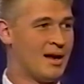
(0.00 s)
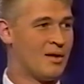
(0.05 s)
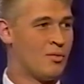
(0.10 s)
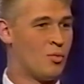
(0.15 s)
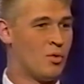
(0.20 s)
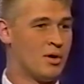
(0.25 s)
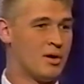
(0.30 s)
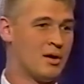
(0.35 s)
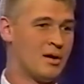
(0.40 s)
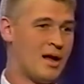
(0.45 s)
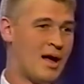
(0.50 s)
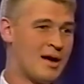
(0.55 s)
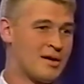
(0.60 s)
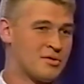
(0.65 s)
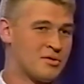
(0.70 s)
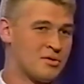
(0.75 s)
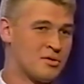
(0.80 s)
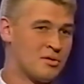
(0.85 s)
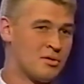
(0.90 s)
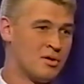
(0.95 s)
I had one
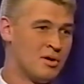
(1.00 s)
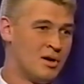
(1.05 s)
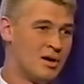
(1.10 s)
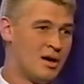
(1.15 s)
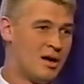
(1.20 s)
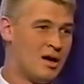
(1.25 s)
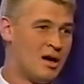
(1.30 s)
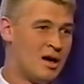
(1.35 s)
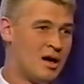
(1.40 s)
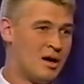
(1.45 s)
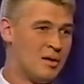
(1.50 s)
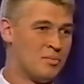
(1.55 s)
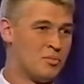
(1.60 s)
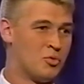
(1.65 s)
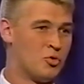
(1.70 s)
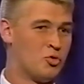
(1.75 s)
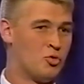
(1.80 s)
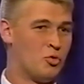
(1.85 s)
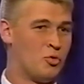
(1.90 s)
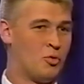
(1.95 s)
doctor
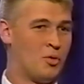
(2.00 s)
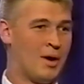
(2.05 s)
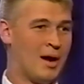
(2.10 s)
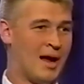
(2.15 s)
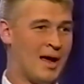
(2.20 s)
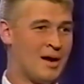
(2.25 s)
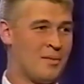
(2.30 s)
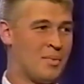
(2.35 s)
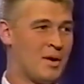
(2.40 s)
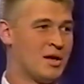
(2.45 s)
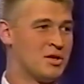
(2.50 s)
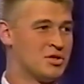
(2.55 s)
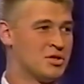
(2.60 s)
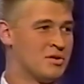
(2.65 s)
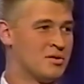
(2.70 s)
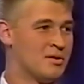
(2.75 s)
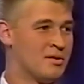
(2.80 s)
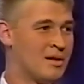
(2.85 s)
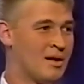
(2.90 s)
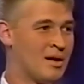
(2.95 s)
who had a
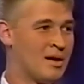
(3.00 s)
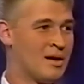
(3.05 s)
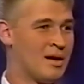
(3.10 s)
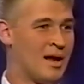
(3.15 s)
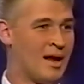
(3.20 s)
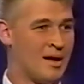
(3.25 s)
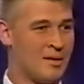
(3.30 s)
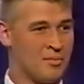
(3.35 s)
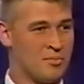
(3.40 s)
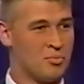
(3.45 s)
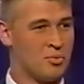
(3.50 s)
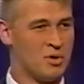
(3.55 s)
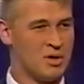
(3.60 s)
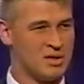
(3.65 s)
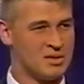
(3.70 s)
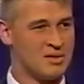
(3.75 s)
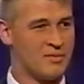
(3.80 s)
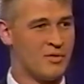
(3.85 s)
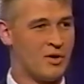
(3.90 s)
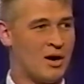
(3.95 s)
patient that had
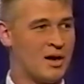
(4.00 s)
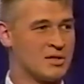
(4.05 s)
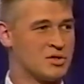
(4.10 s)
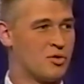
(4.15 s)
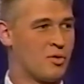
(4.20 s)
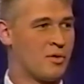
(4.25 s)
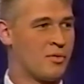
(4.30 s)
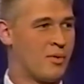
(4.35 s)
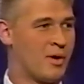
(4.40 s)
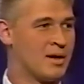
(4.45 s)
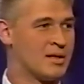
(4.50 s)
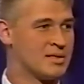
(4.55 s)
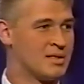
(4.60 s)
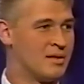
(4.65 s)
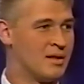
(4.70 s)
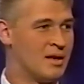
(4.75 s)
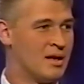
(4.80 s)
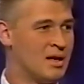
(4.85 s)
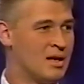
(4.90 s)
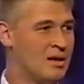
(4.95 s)
pretty severe osteoarthritis
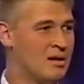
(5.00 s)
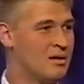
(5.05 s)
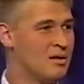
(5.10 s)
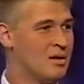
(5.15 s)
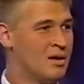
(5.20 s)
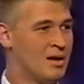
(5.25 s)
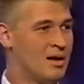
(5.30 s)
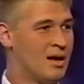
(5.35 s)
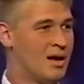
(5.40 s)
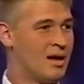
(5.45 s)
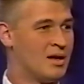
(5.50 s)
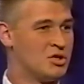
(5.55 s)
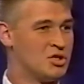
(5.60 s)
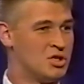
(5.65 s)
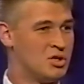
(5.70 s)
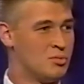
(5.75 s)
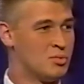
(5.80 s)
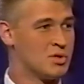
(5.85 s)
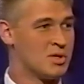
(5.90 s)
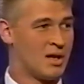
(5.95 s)
in the knee, and
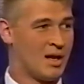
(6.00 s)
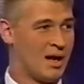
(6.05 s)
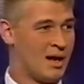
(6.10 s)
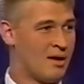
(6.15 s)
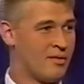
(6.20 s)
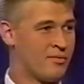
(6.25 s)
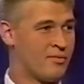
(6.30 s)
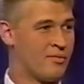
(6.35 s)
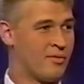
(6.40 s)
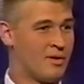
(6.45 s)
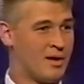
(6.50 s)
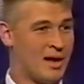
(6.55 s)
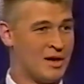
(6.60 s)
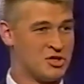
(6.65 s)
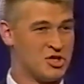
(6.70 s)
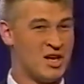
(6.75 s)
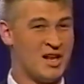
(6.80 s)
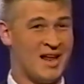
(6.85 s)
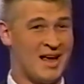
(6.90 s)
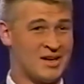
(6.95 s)
she was going to have,
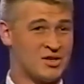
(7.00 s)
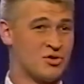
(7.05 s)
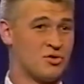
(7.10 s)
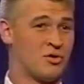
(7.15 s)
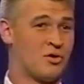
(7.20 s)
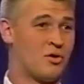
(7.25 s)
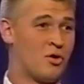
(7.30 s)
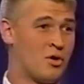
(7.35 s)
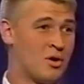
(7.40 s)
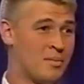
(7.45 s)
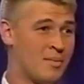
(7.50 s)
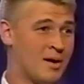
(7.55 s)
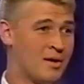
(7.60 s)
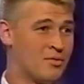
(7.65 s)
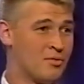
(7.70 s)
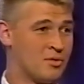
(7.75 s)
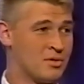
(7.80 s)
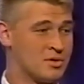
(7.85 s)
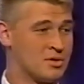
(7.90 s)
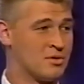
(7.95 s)
she had actually already
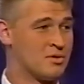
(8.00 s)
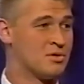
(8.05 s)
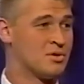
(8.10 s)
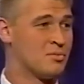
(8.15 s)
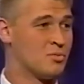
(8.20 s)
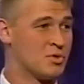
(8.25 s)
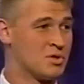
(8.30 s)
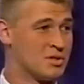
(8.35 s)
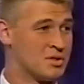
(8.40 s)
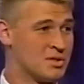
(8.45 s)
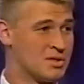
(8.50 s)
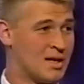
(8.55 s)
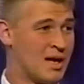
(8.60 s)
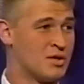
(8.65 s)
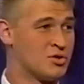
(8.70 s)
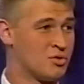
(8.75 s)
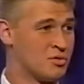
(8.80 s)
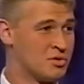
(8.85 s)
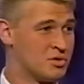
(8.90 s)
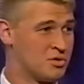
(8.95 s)
been to her surgeon with
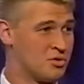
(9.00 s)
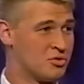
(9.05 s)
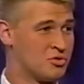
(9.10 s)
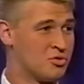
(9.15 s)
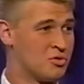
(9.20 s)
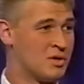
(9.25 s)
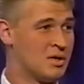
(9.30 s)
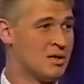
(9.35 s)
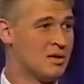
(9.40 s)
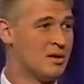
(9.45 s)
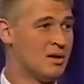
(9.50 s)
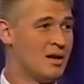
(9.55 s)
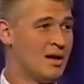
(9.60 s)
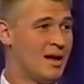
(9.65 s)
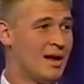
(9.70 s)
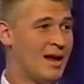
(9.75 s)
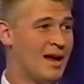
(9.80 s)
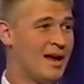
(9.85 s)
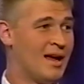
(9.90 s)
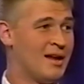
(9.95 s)
scheduled surgery,
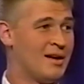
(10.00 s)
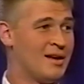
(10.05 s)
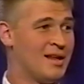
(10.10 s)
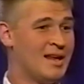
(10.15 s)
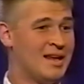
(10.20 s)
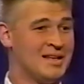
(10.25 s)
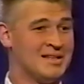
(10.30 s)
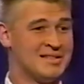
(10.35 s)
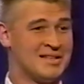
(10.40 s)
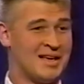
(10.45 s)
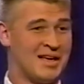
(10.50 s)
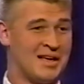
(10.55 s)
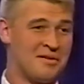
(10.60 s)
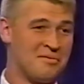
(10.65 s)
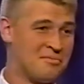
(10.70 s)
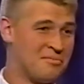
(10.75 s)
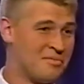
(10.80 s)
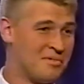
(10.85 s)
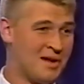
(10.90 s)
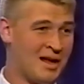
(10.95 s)
and he
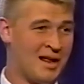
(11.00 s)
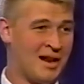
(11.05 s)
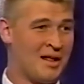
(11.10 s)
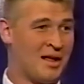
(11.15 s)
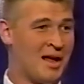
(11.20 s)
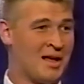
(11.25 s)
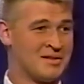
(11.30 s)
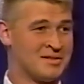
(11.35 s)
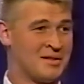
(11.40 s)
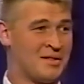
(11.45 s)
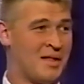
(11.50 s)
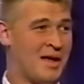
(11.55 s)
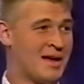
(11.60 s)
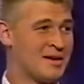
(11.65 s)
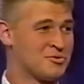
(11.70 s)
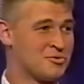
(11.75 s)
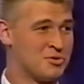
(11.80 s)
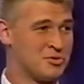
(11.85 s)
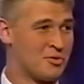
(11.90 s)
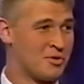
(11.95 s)
said, as a
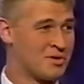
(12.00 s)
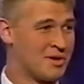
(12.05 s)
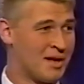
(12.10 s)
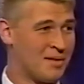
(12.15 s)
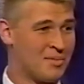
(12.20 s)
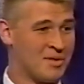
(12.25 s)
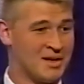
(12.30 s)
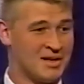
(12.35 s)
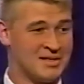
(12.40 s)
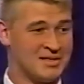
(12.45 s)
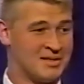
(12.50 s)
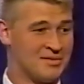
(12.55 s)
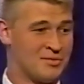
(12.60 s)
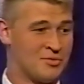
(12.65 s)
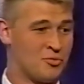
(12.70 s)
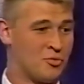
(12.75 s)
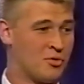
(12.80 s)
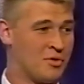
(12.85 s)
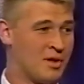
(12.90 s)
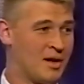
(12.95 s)
last resort type thing, he
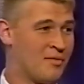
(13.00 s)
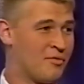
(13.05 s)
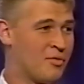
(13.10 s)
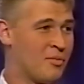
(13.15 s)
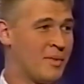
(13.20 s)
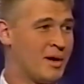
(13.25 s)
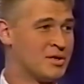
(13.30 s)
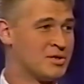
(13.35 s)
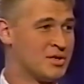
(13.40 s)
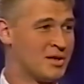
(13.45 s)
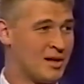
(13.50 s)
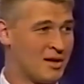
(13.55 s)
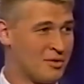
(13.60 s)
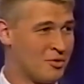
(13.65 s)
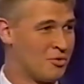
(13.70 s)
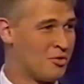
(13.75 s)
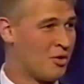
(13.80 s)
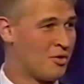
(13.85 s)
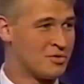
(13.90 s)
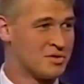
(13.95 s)
threw her the information on
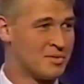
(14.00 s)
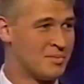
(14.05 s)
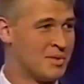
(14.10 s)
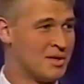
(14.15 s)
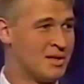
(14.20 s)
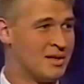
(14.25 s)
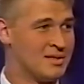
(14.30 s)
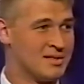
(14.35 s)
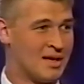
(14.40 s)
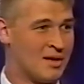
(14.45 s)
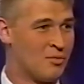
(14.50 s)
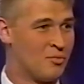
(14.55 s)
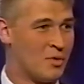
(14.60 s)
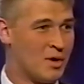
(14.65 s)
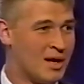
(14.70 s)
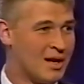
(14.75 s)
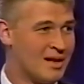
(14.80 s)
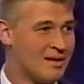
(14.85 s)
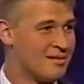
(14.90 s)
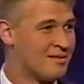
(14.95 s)
glucosamine and said,
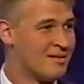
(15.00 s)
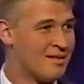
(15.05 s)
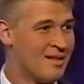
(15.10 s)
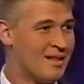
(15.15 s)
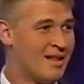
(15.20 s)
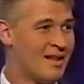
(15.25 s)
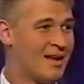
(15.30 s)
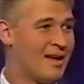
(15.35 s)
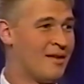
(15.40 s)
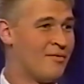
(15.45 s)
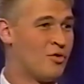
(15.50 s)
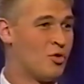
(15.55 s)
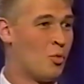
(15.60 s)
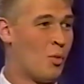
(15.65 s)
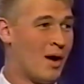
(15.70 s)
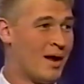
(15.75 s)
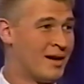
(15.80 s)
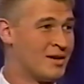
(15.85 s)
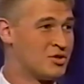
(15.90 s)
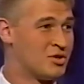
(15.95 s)
read it. If you
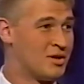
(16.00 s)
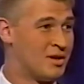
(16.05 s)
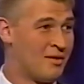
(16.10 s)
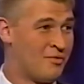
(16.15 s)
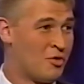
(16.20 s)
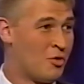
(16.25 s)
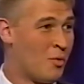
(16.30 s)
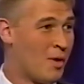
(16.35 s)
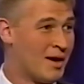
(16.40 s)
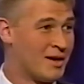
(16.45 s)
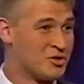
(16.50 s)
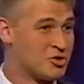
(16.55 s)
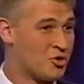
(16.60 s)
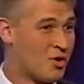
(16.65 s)
want to